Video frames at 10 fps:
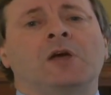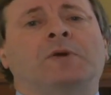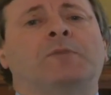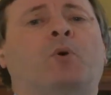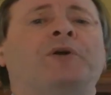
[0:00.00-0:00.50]

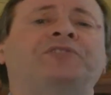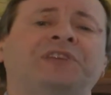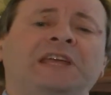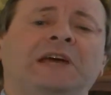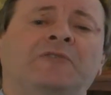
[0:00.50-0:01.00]
But the point
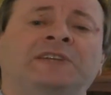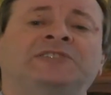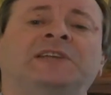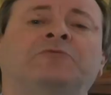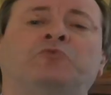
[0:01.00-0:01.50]
here is
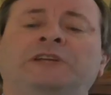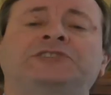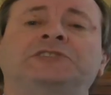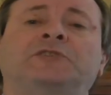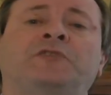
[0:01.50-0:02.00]
that
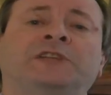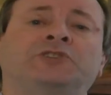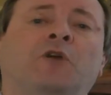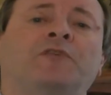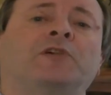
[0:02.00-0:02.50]
recent
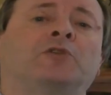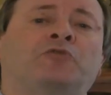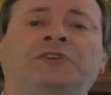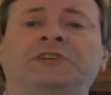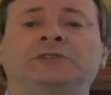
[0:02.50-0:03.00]
philosophical
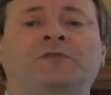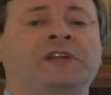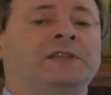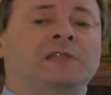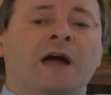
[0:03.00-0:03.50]
critics of
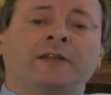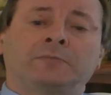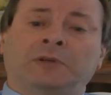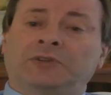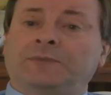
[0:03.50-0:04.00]
the
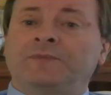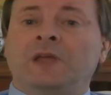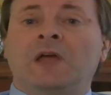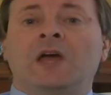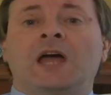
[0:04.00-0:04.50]
Enlightenment,
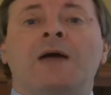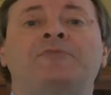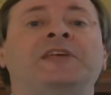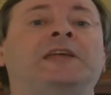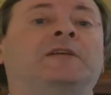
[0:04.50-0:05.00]
I'm
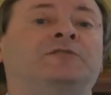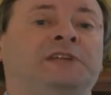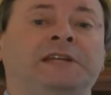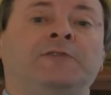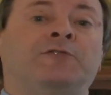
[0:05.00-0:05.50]
thinking of
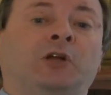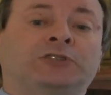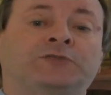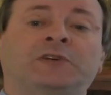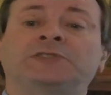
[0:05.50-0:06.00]
leading
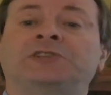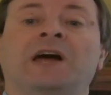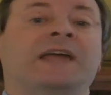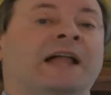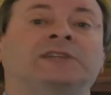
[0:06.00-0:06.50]
philosophers
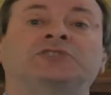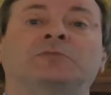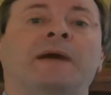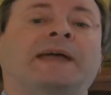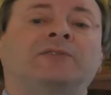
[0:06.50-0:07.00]
like
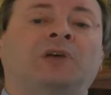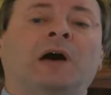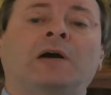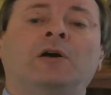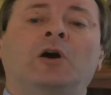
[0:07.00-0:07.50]
Alister
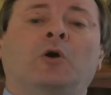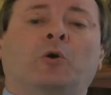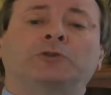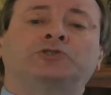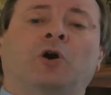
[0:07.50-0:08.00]
McGrath
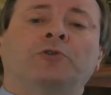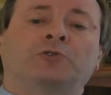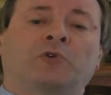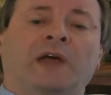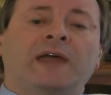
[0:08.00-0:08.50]
or John
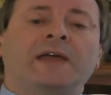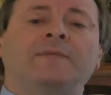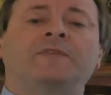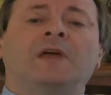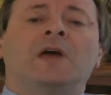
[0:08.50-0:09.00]
Gray,
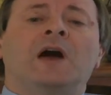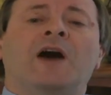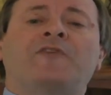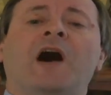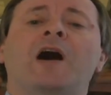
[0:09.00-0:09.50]

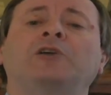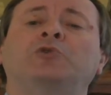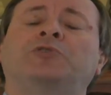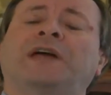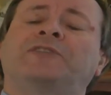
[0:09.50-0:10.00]
have
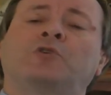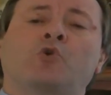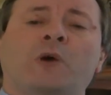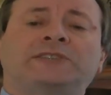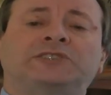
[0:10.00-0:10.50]
argued that the
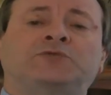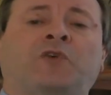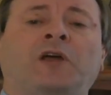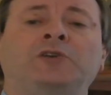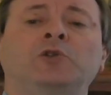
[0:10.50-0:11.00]
quest
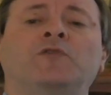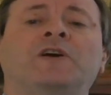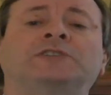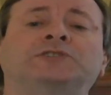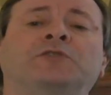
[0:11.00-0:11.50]
for a
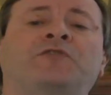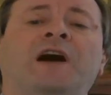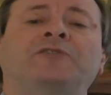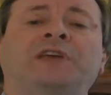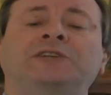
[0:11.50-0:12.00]
universal
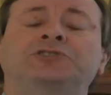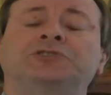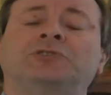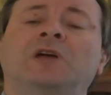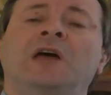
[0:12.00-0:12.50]

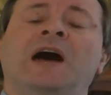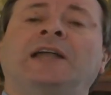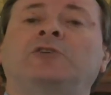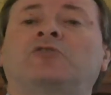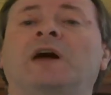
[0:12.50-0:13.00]
foundation
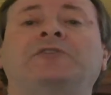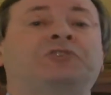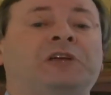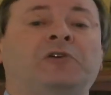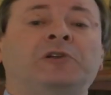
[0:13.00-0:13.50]
and
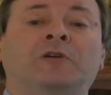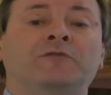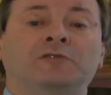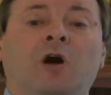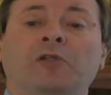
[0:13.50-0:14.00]
criterion
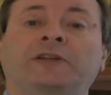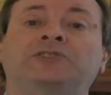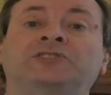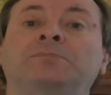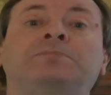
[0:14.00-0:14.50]
of knowledge
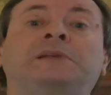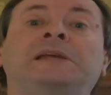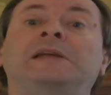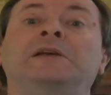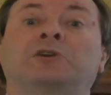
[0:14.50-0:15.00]

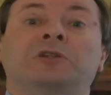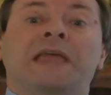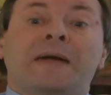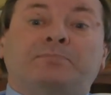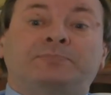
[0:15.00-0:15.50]
simply
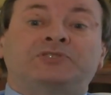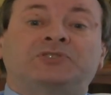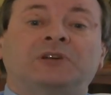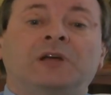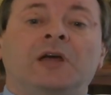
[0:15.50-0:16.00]

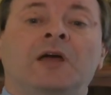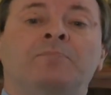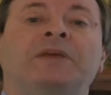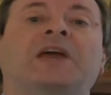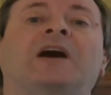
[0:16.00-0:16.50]
collapsed
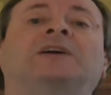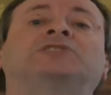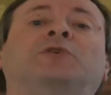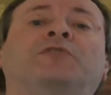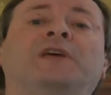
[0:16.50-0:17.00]

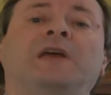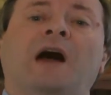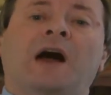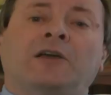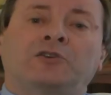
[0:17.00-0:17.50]
because of the
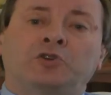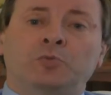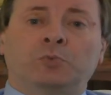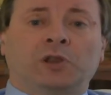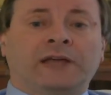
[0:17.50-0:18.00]

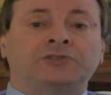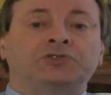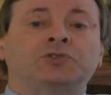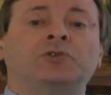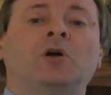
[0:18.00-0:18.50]

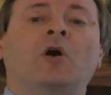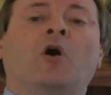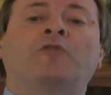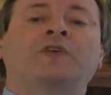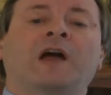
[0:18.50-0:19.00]
accumulation
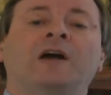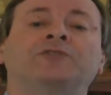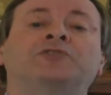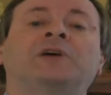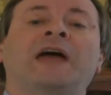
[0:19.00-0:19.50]
of
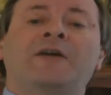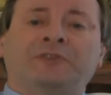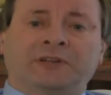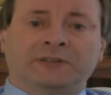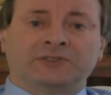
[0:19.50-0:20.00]

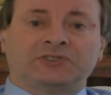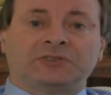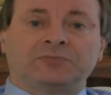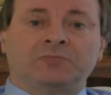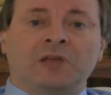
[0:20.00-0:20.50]

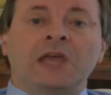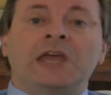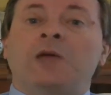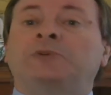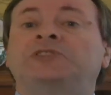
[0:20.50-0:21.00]
counter-evidence.
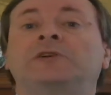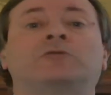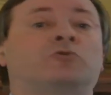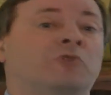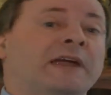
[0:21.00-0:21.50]
It was a
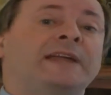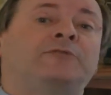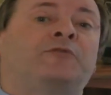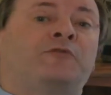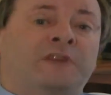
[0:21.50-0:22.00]

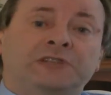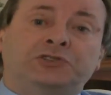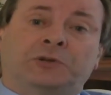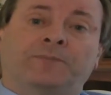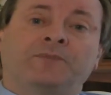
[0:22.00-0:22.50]
great
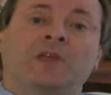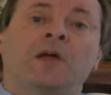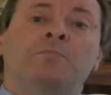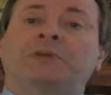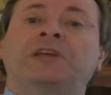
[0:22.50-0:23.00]
vision,
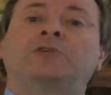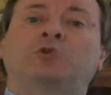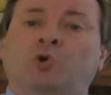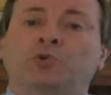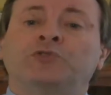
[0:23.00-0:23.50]
but it
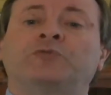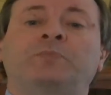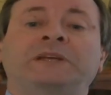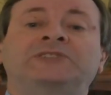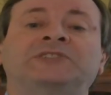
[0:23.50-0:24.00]
couldn't
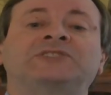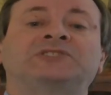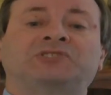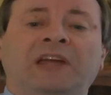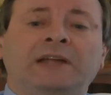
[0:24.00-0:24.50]
be
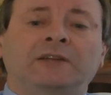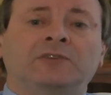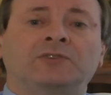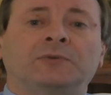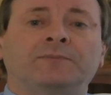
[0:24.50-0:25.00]

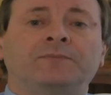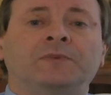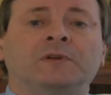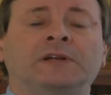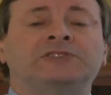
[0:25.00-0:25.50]
sustained.
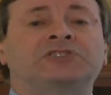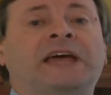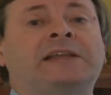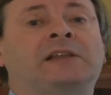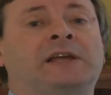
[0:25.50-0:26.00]
And
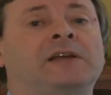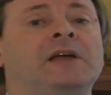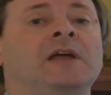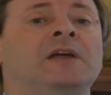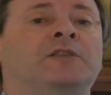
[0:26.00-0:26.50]
sadly,
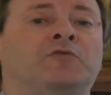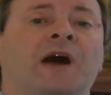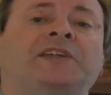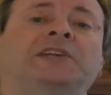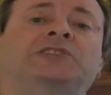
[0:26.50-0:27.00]
the
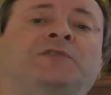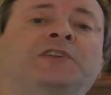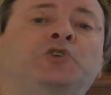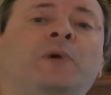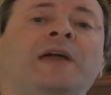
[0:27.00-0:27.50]
writings of the new